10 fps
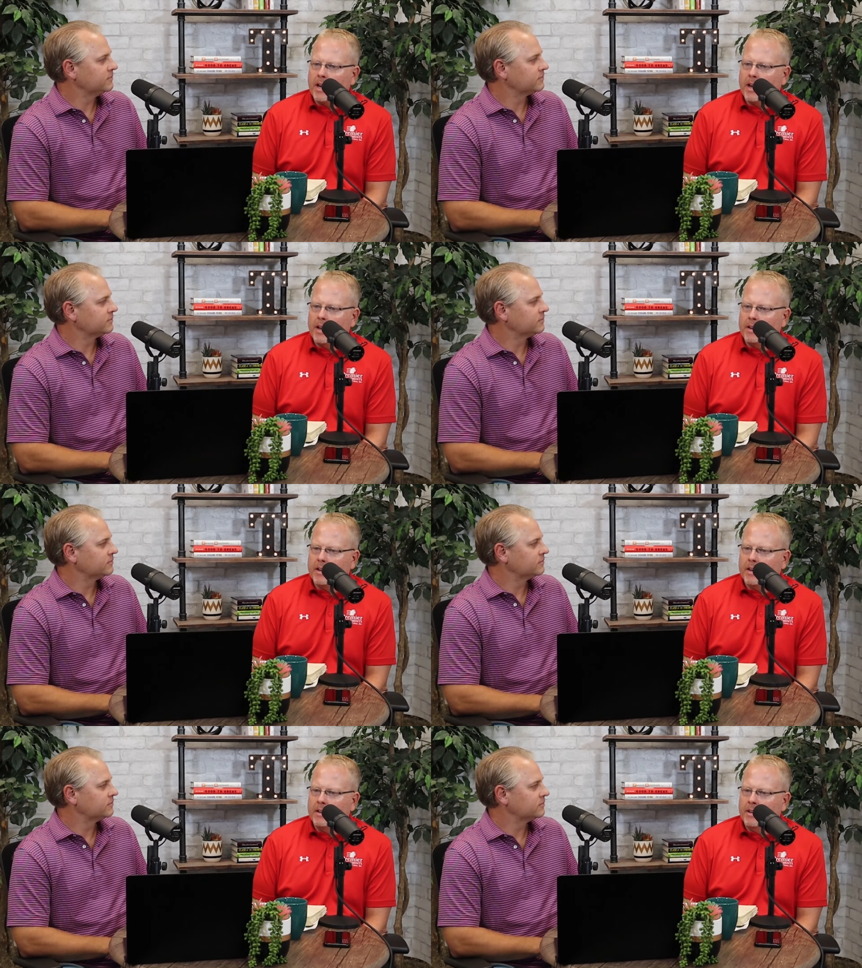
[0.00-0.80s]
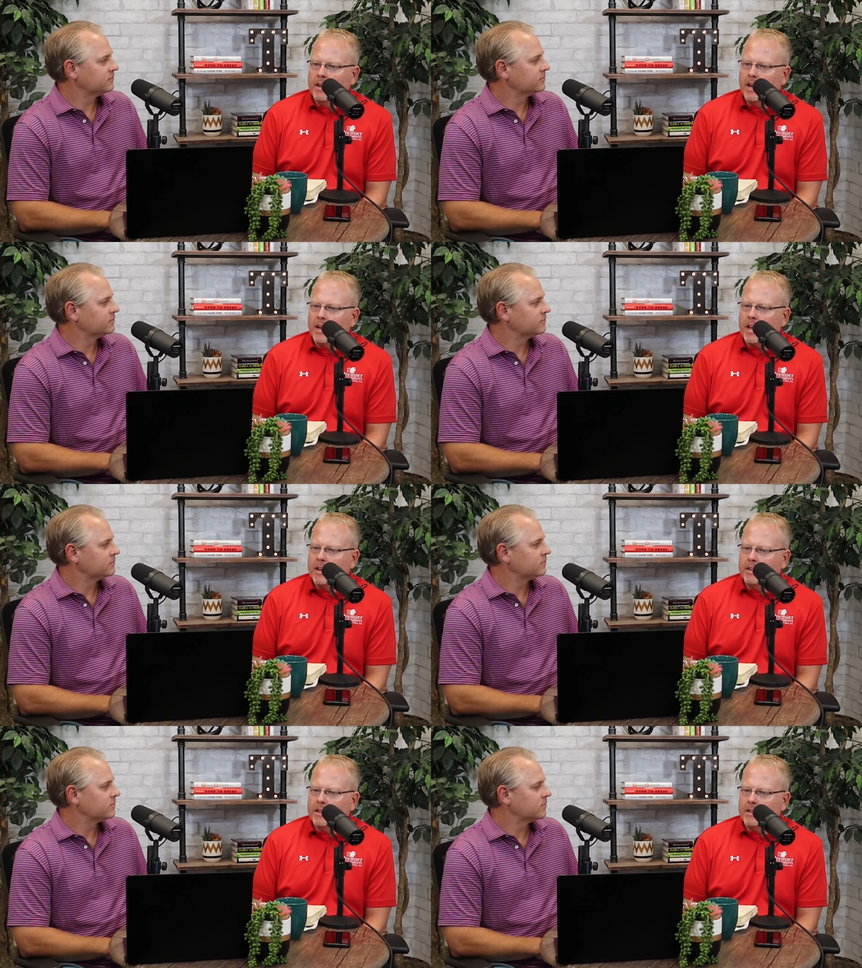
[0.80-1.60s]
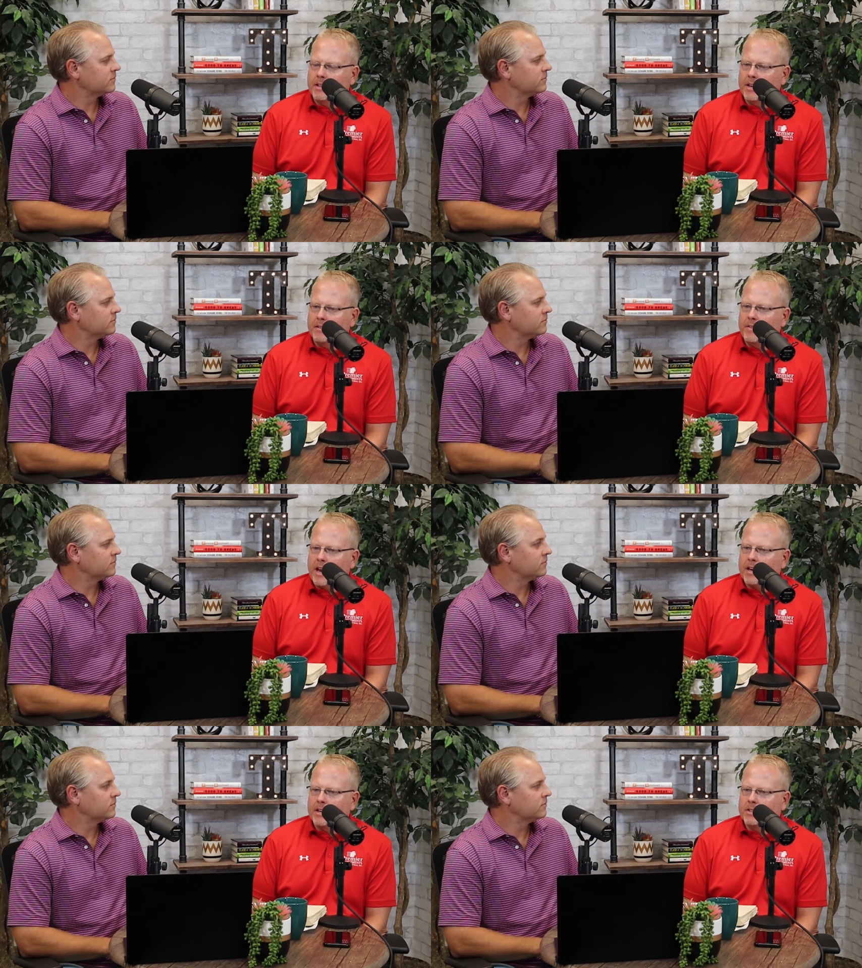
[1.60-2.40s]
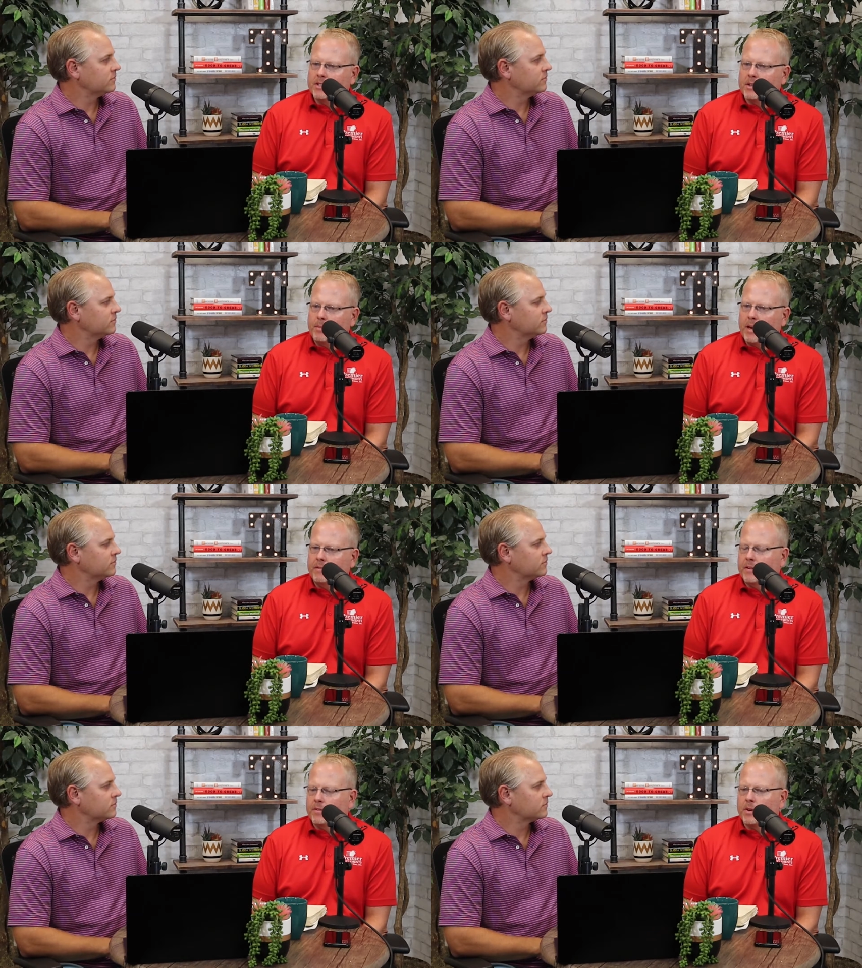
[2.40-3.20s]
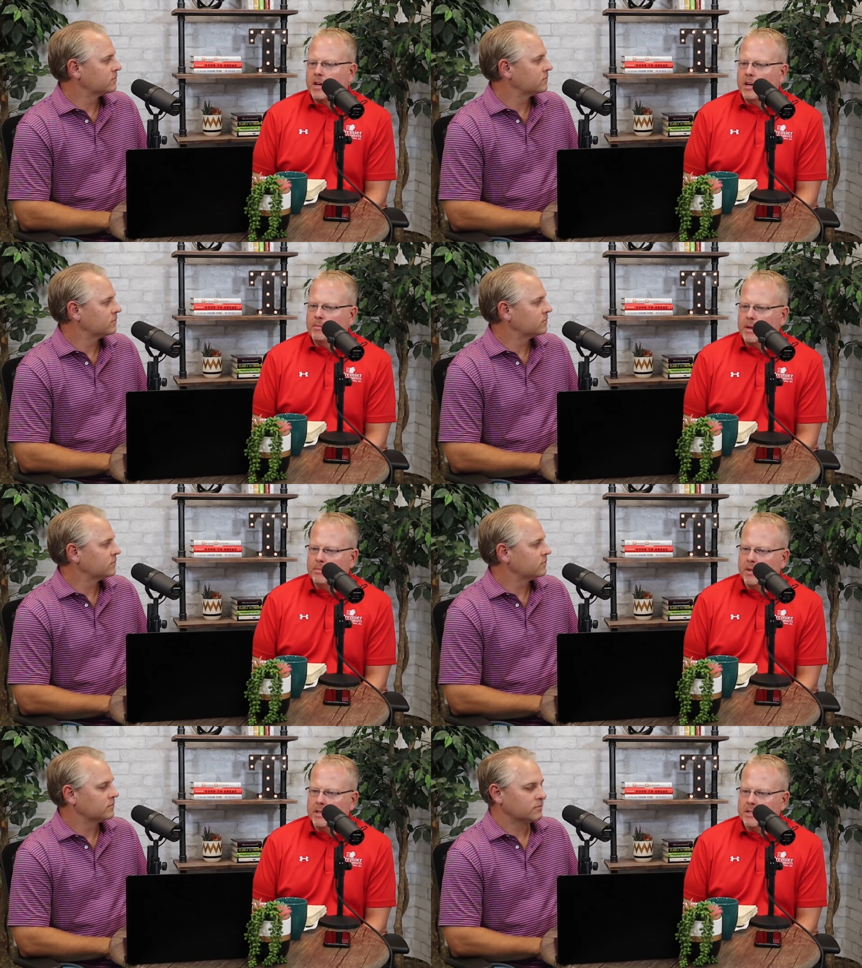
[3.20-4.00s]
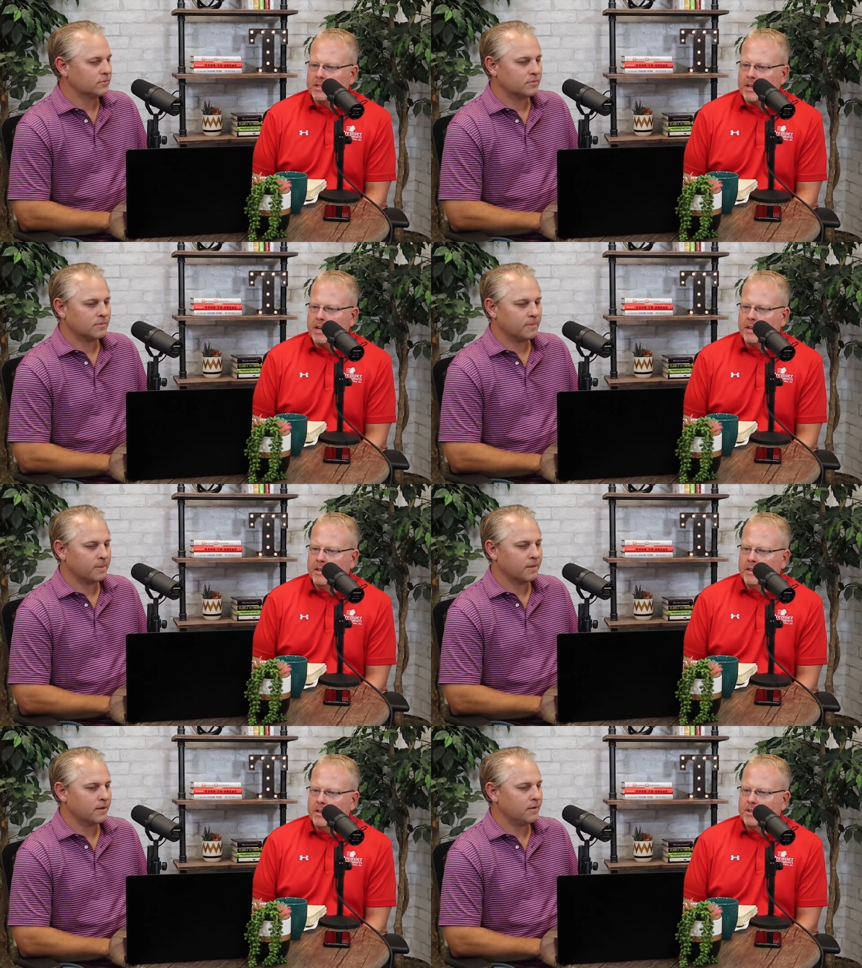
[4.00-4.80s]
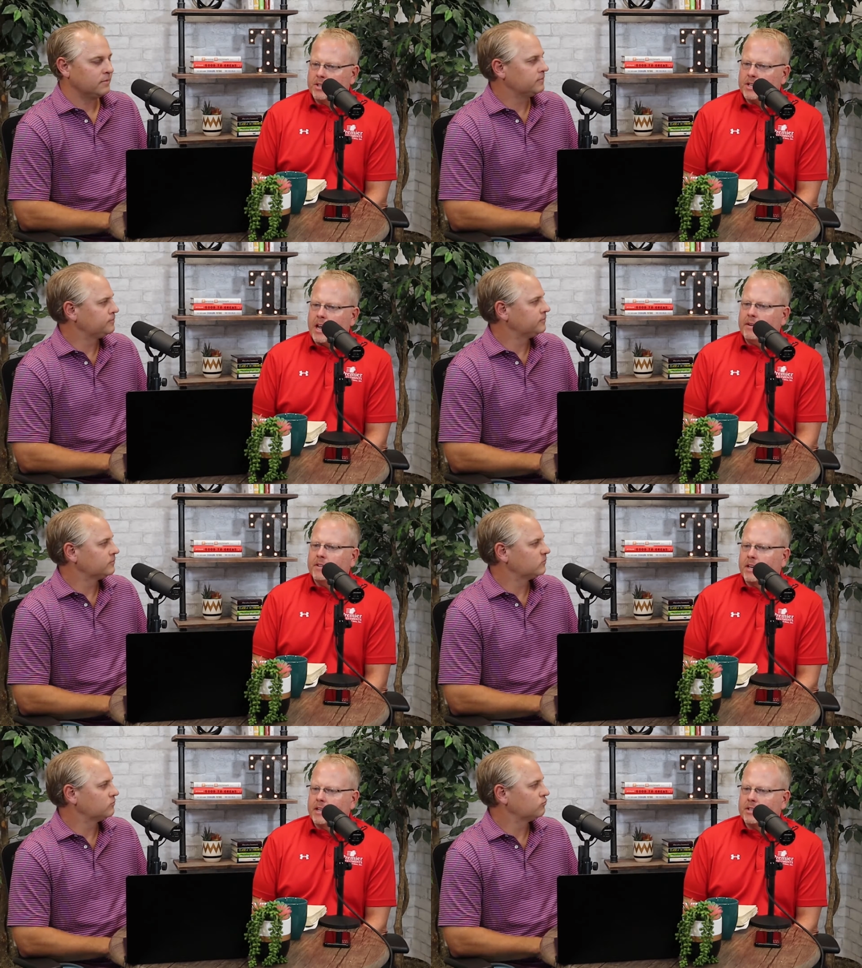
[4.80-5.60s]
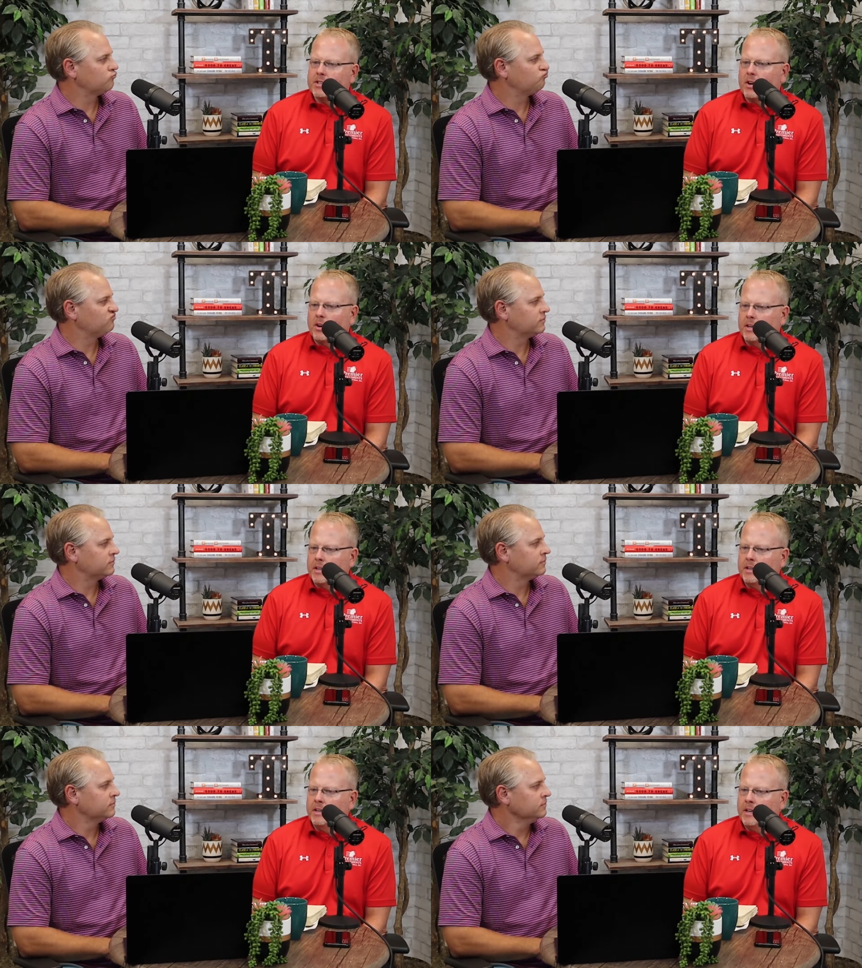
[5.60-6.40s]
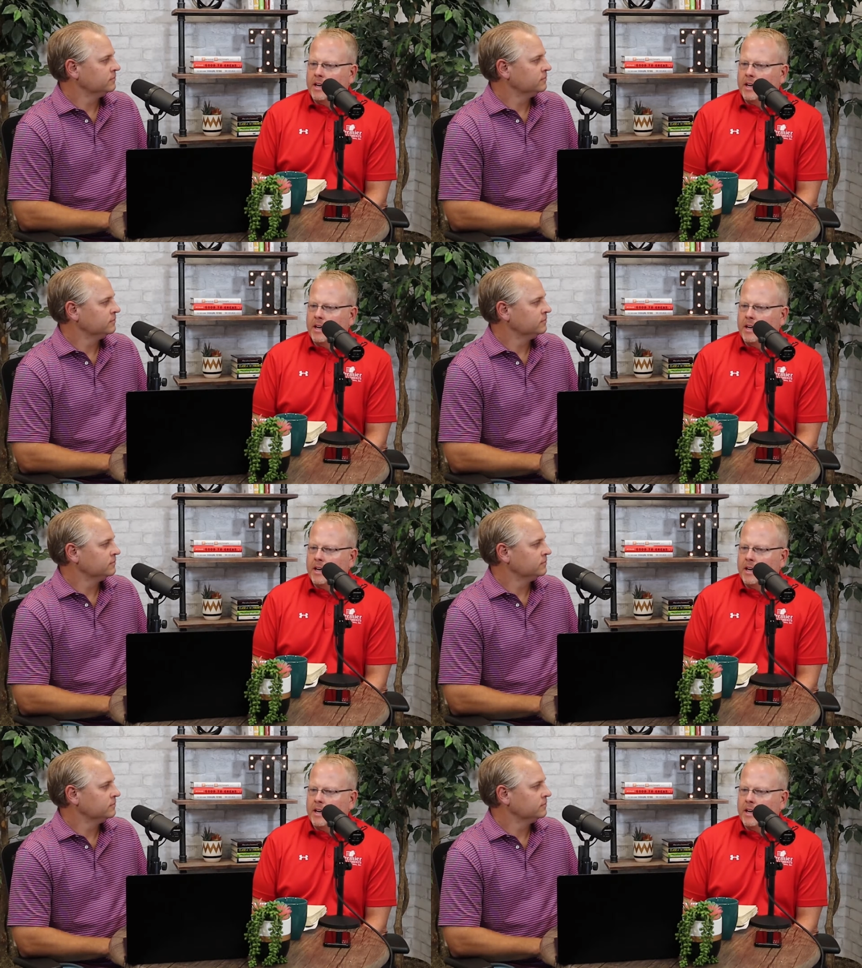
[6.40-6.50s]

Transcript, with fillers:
Speaker 1: And uh, again, the the advantage, the benefit for young people is uh, you just have to get started.